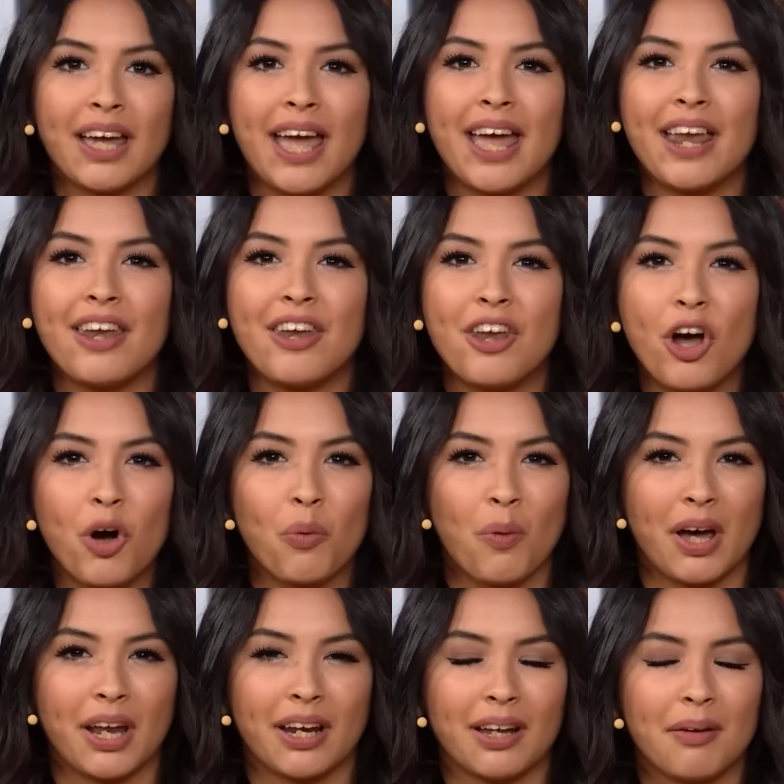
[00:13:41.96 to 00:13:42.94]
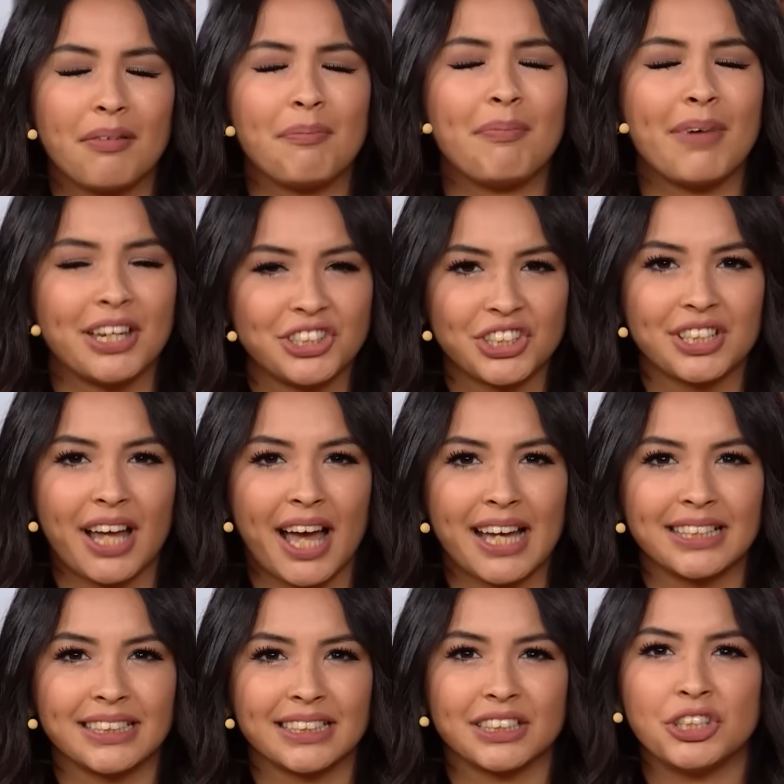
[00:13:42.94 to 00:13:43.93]
and no one mentioned
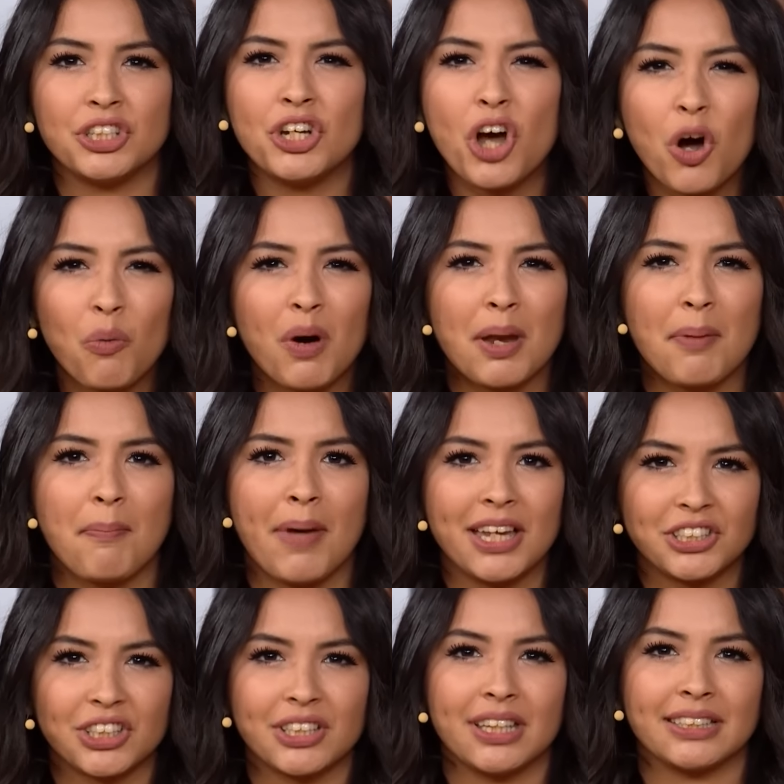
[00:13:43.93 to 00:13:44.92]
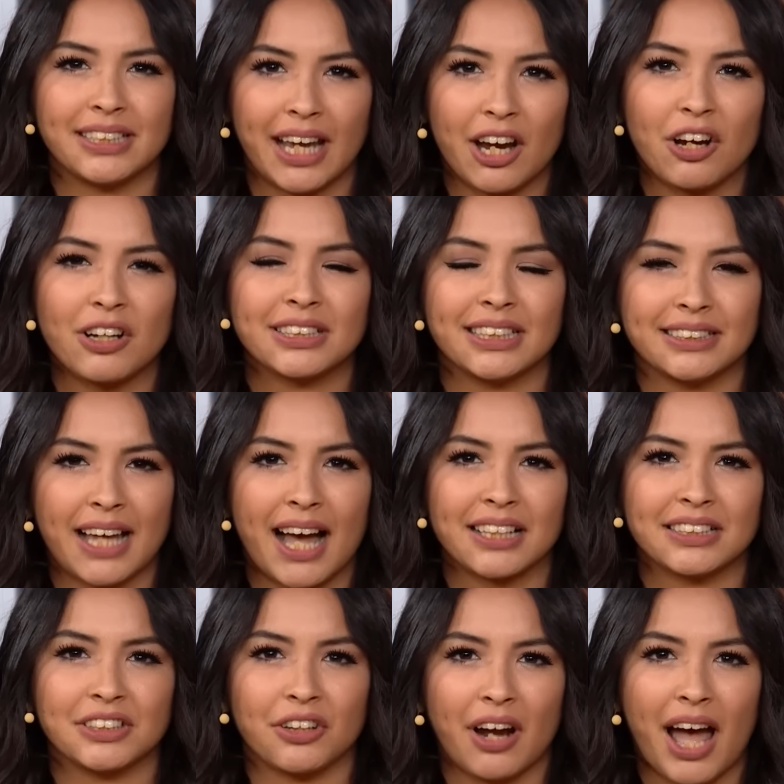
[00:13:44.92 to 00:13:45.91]
ISIS. No one mentioned the terrorist
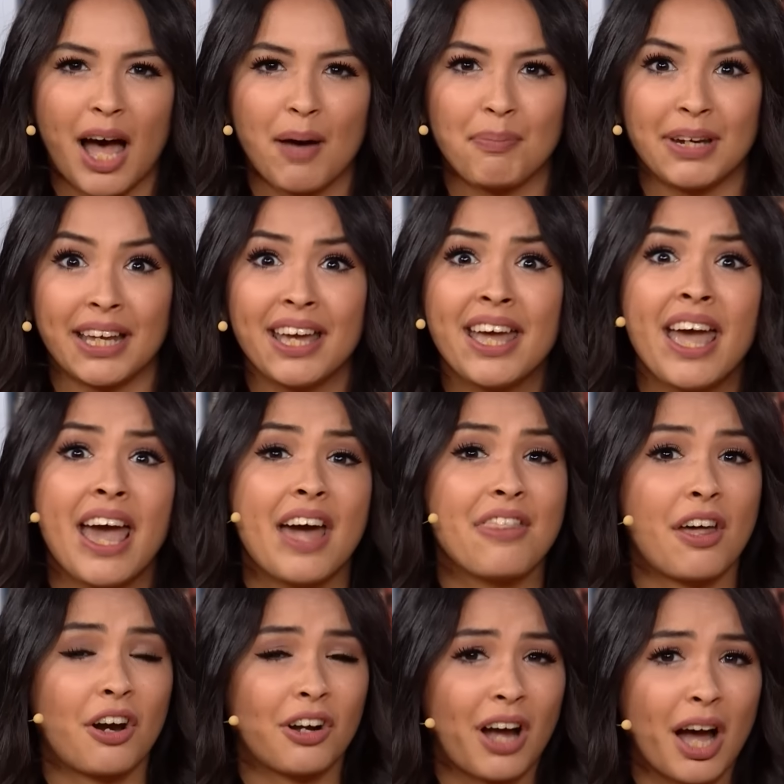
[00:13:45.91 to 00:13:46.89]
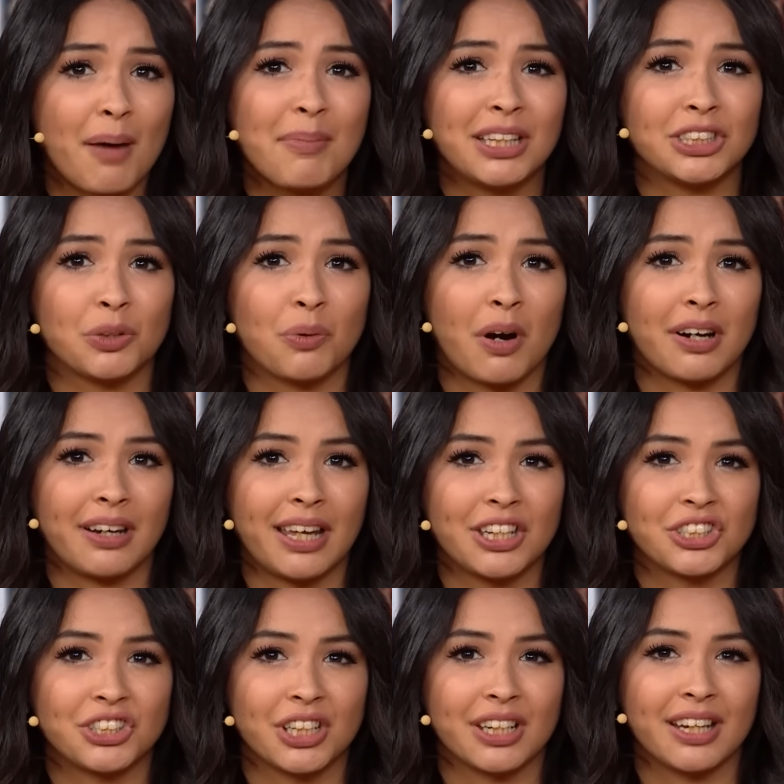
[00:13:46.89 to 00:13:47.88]
attacks that are happening and that are coming to our
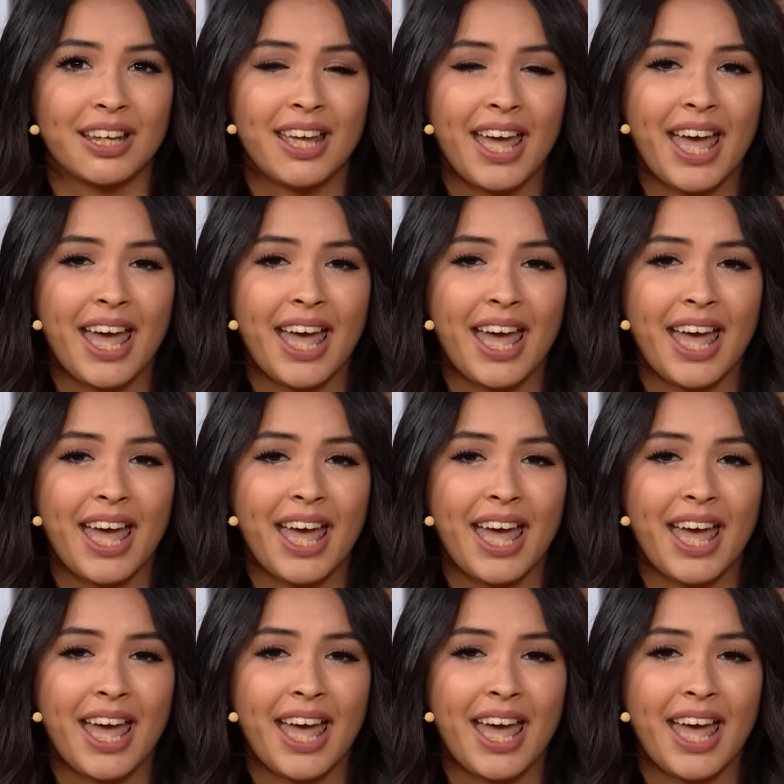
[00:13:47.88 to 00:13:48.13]
nation.